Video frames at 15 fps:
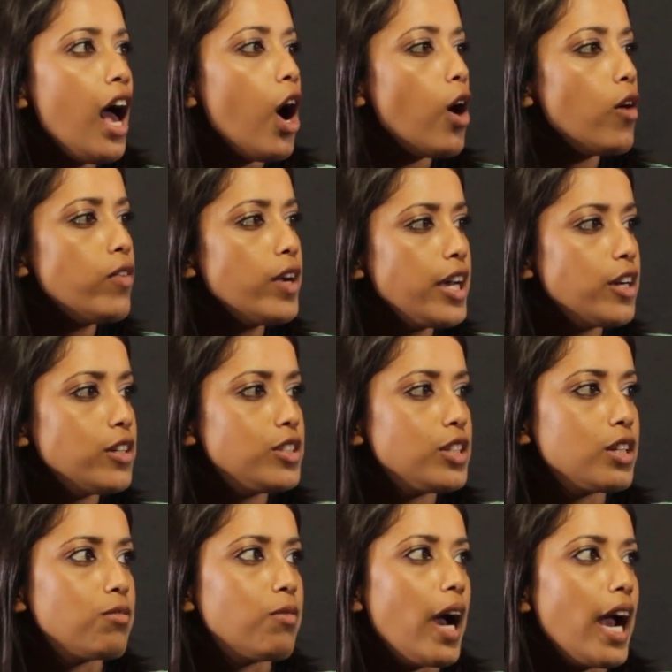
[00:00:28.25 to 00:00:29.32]
Over here to
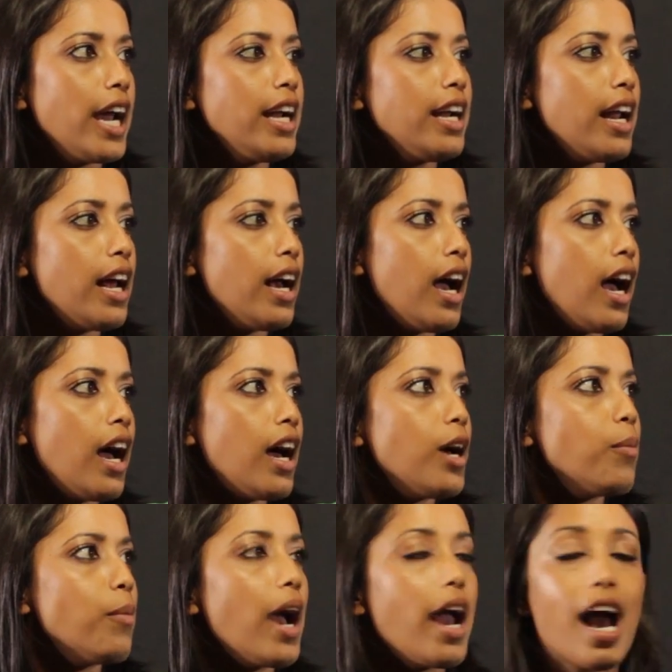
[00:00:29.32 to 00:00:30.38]
the right,
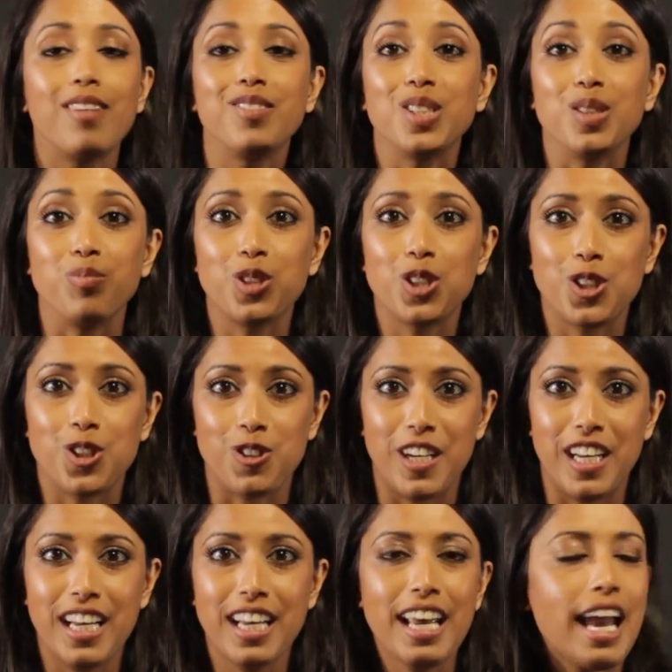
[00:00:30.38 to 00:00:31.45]
I have some
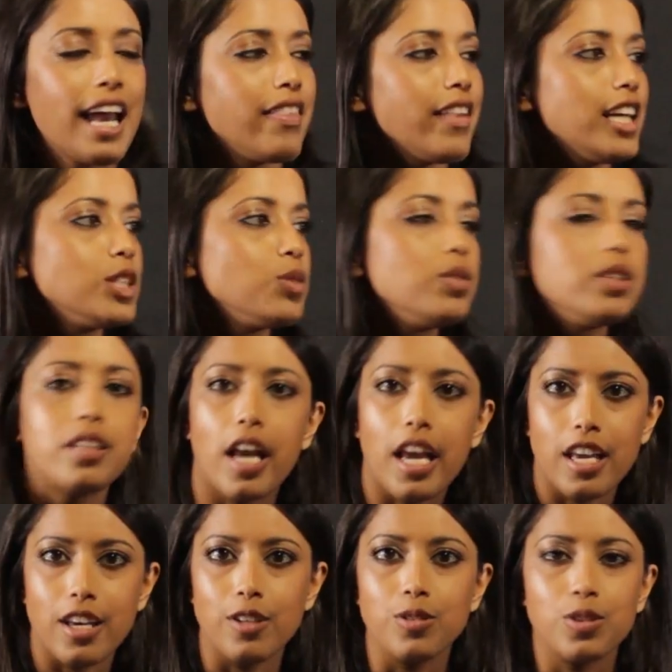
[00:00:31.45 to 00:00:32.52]
string, and that's what they
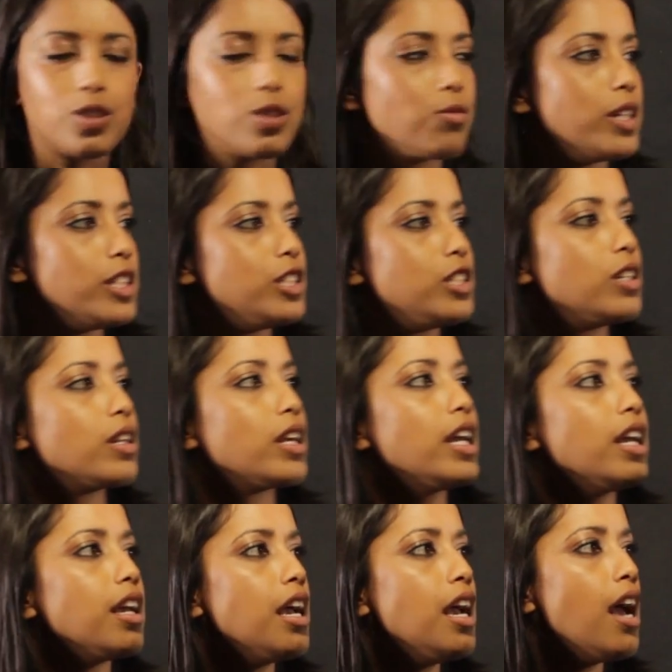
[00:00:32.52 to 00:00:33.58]
used
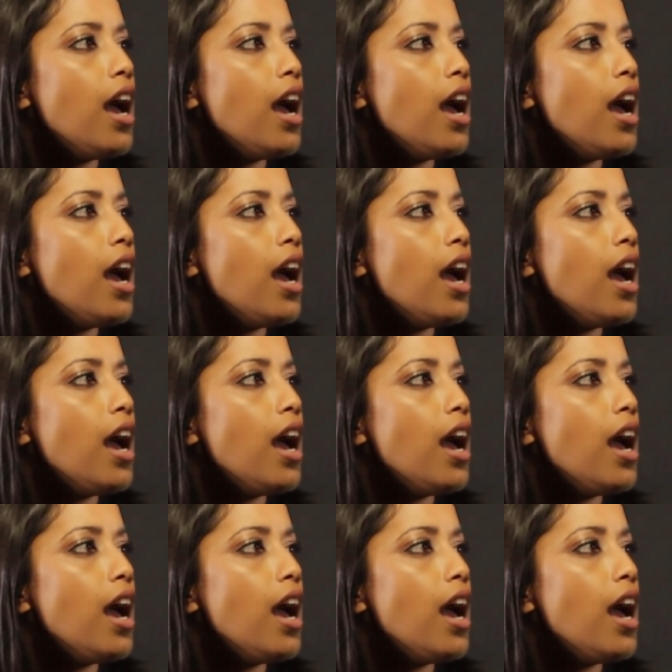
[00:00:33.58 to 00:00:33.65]
originally.